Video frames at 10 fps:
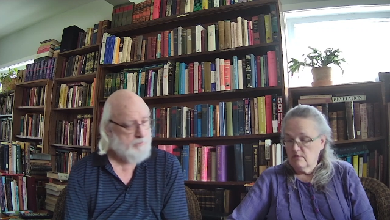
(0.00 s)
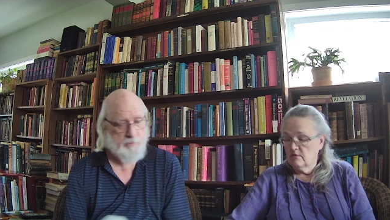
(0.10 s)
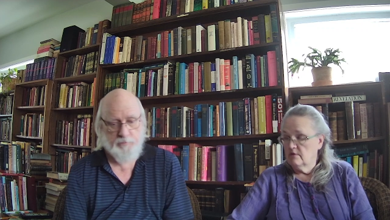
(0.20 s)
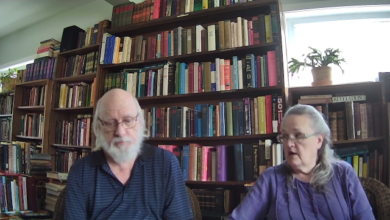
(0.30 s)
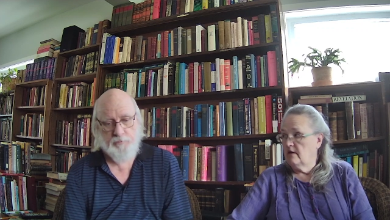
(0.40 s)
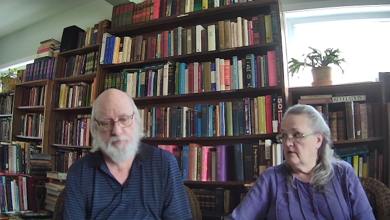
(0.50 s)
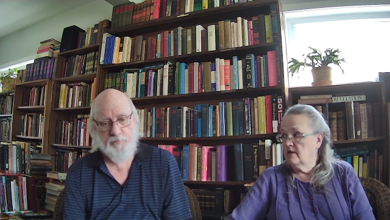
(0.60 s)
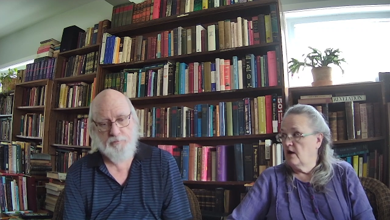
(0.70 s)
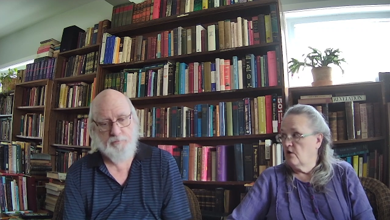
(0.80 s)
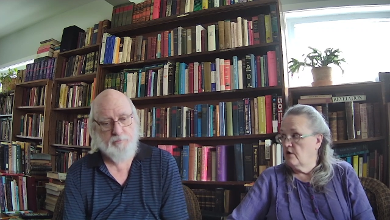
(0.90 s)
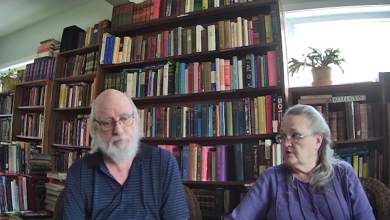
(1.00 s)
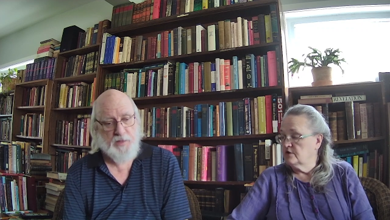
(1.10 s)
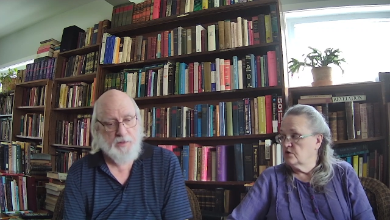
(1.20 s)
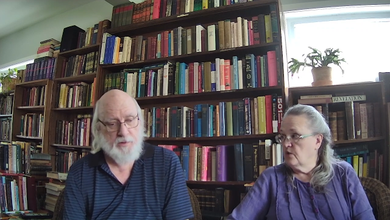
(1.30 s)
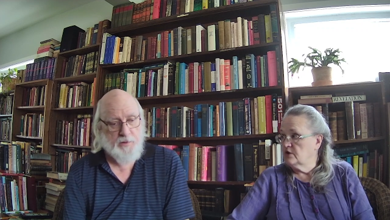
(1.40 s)
Speaker 1: that that calls
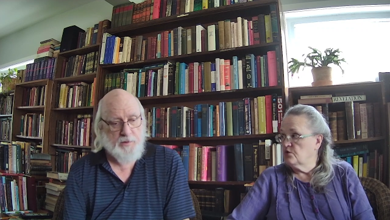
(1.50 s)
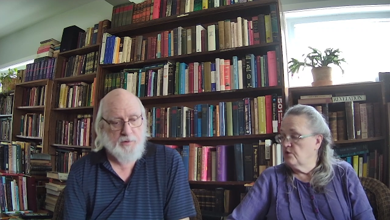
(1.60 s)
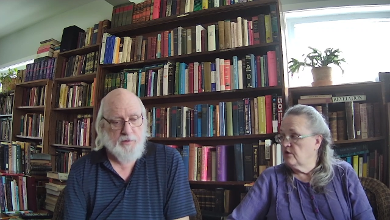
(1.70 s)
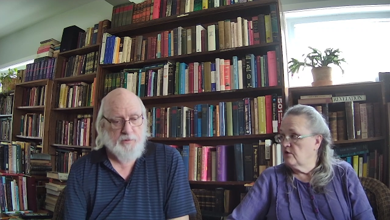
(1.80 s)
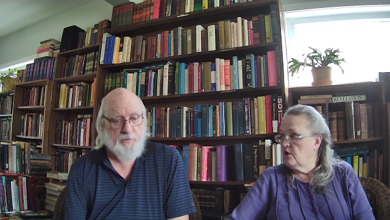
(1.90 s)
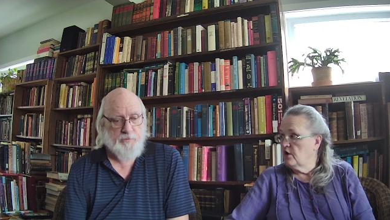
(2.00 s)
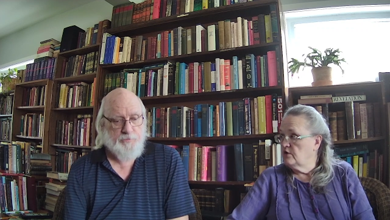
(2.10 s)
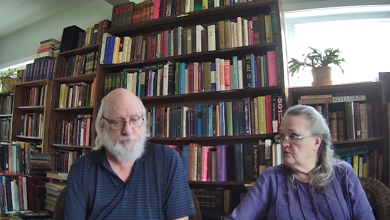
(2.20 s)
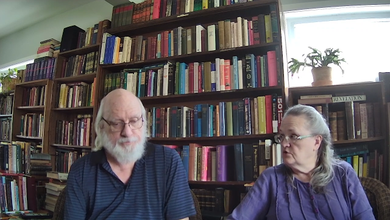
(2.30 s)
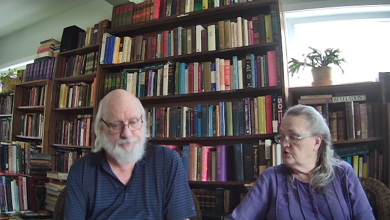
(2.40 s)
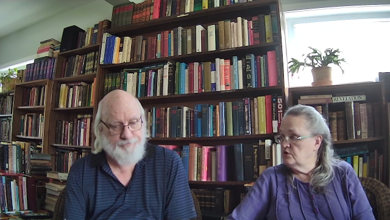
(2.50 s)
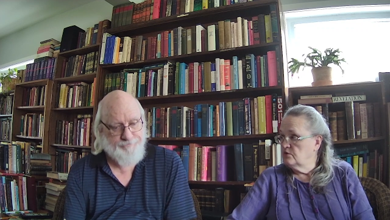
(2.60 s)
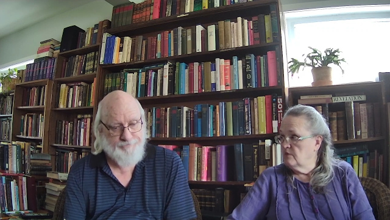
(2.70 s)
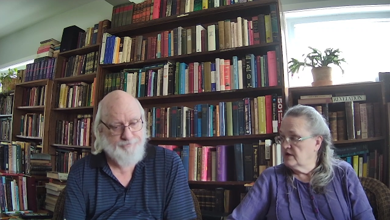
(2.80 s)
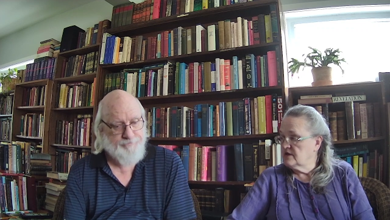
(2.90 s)
into question whether or not you sh you
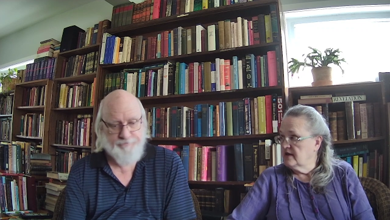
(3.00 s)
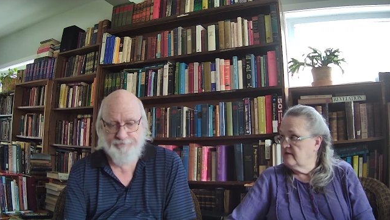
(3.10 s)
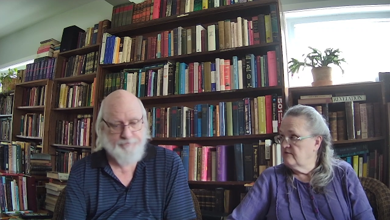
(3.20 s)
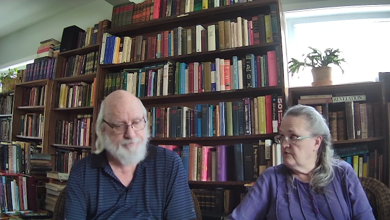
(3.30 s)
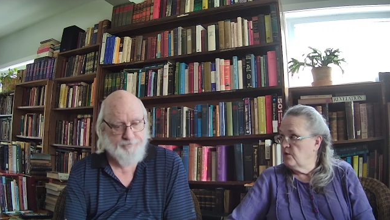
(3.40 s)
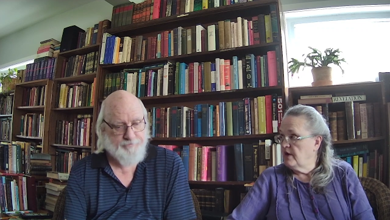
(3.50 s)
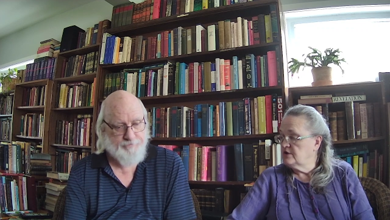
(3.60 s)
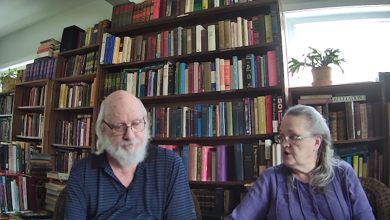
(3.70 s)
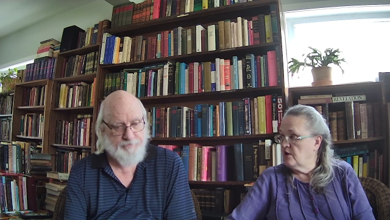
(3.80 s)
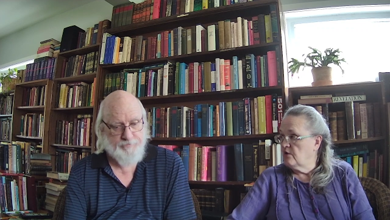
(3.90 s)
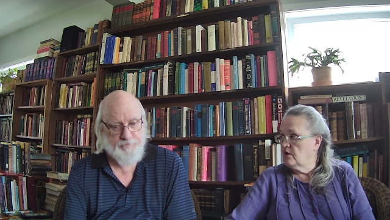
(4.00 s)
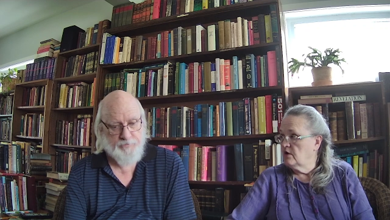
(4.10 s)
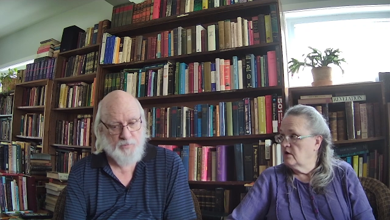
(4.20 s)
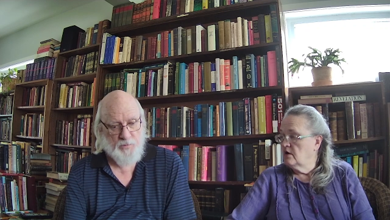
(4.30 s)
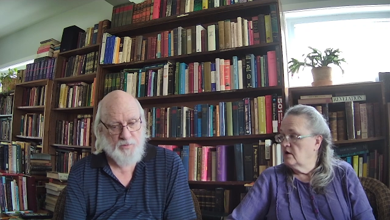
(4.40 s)
must leave the Watchtower.
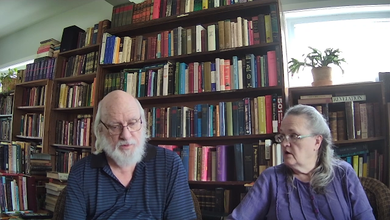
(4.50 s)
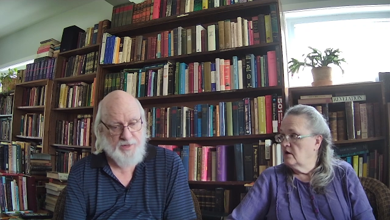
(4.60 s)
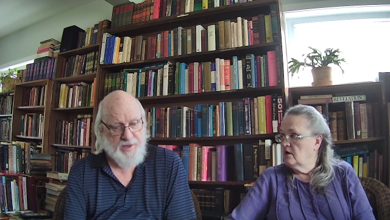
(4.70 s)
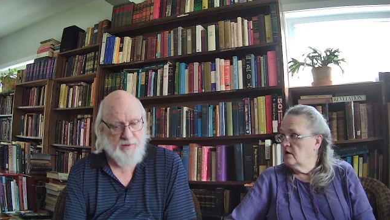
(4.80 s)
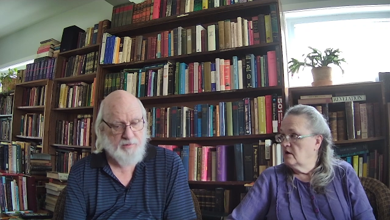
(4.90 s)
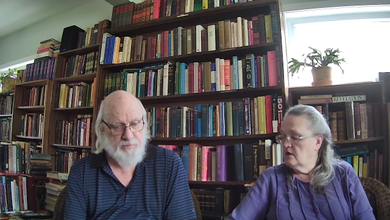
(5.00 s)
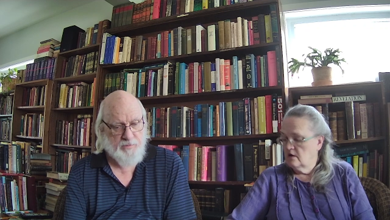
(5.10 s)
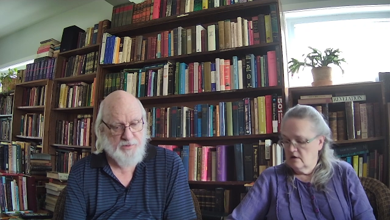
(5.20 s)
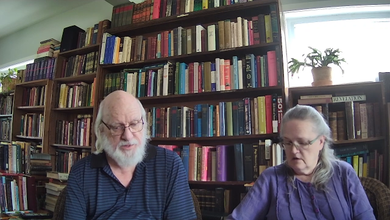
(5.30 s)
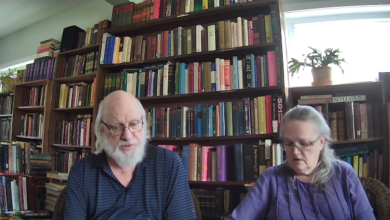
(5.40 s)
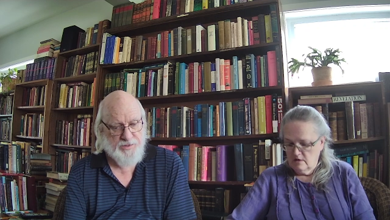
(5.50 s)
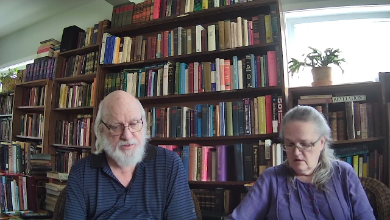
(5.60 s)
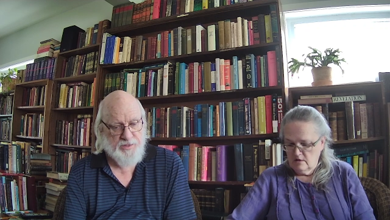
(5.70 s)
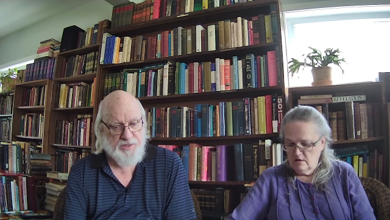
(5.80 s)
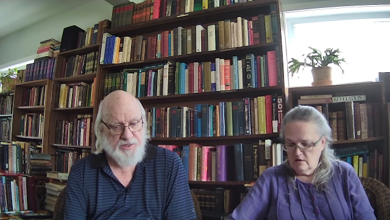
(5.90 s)
Speaker 2: Yeah, this
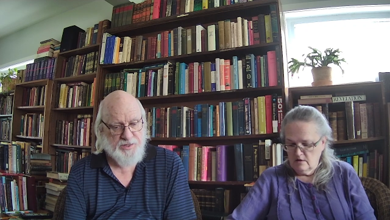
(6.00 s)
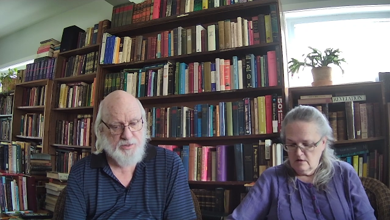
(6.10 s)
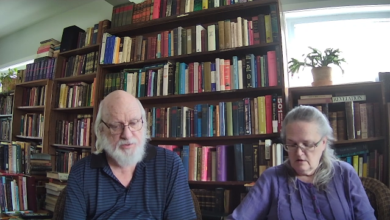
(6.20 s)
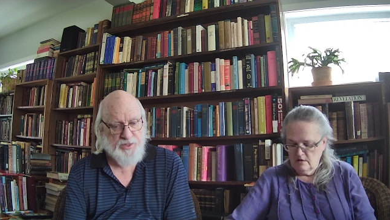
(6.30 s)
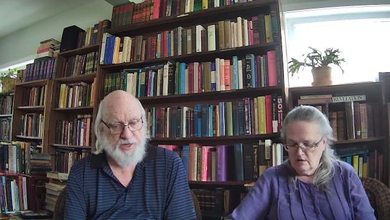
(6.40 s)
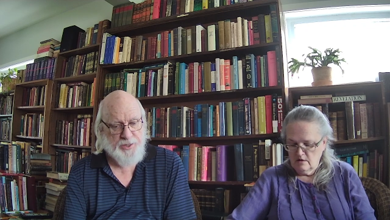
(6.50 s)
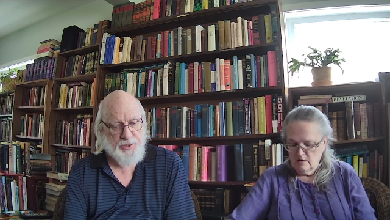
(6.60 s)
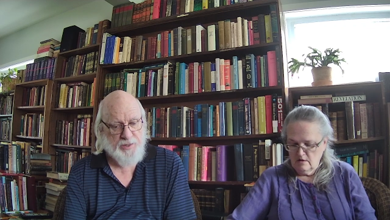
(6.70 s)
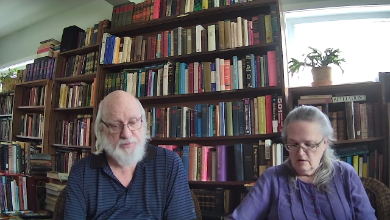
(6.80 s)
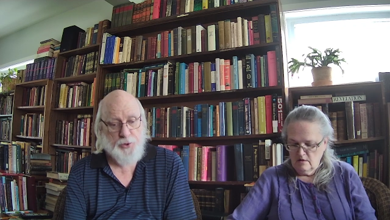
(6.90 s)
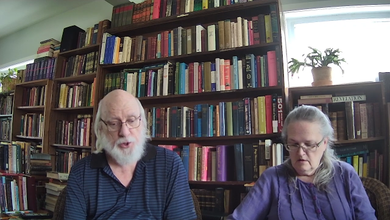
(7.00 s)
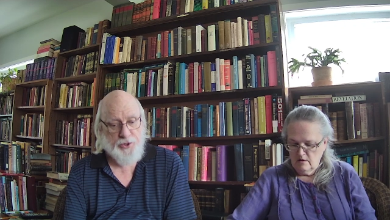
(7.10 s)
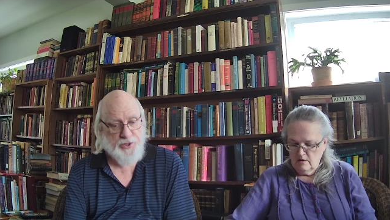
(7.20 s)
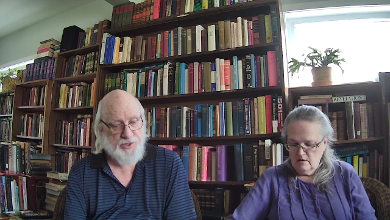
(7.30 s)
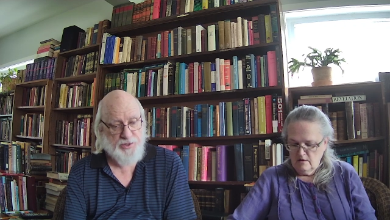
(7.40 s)
this association of
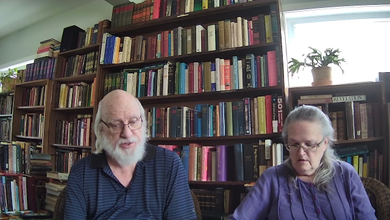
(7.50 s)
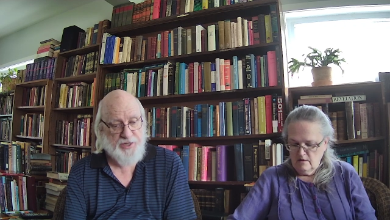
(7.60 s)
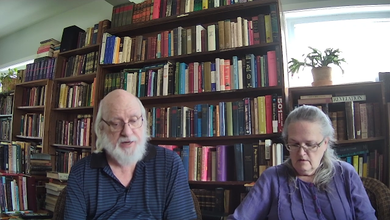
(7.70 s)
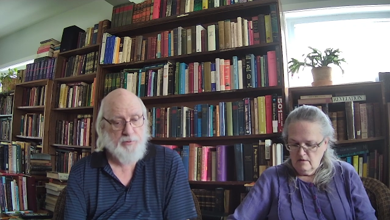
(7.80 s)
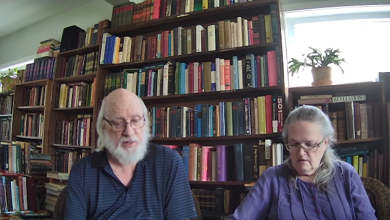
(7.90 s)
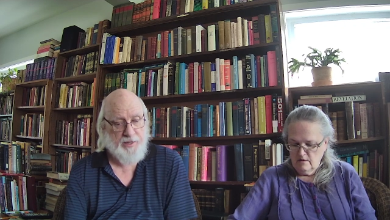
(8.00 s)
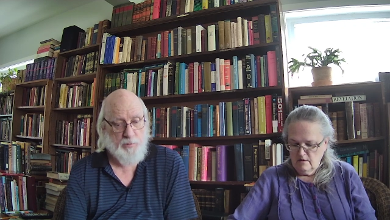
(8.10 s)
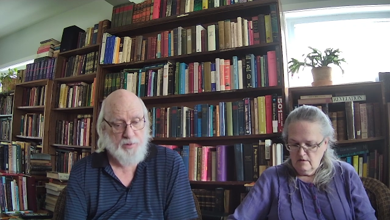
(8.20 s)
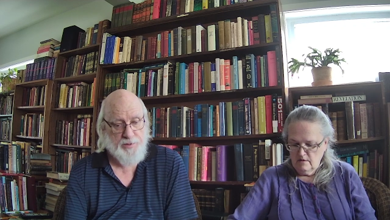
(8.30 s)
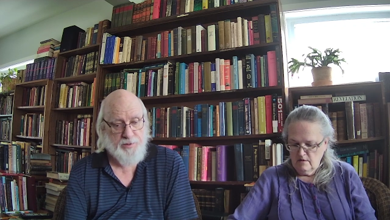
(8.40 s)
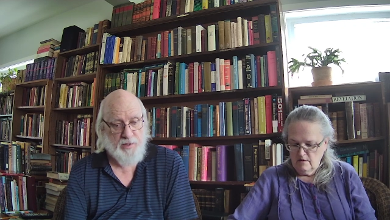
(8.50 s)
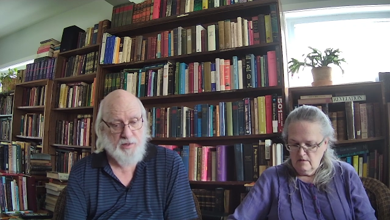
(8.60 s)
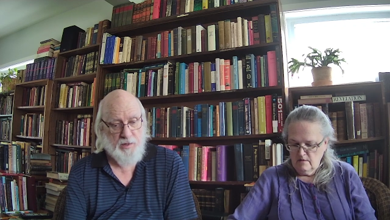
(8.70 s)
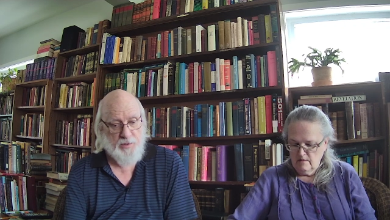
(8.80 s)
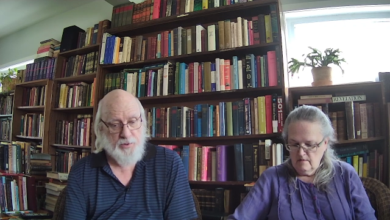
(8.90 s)
churches generally with
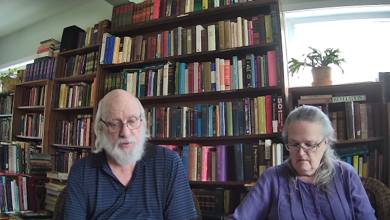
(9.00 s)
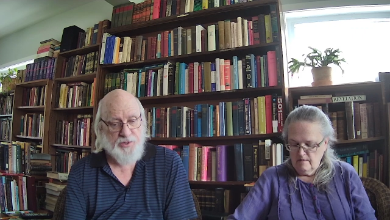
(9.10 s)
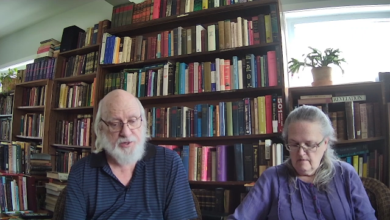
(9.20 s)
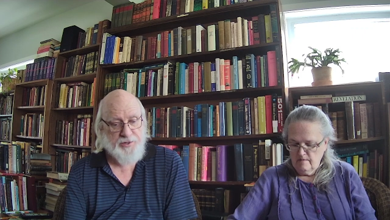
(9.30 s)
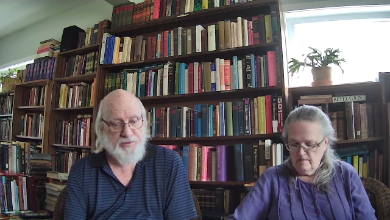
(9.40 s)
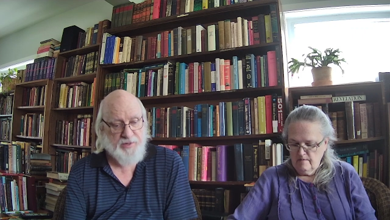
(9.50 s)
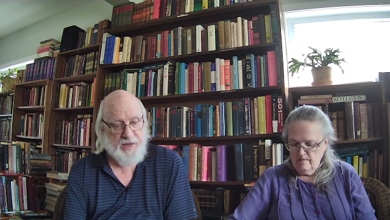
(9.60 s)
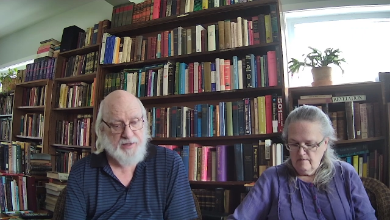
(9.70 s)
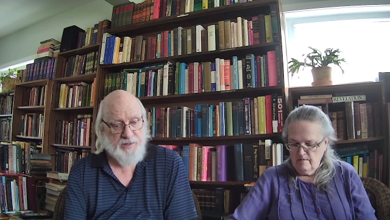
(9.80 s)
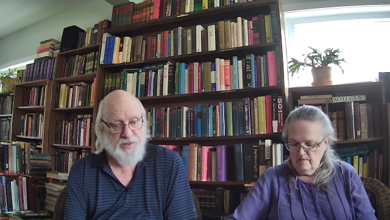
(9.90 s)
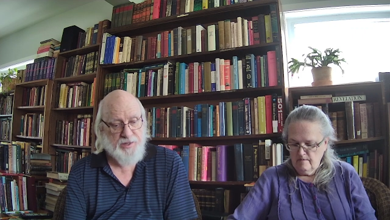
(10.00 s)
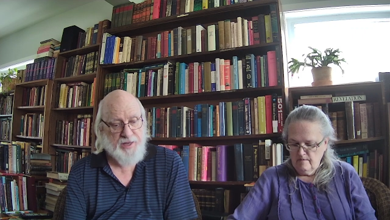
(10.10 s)
those that are united to the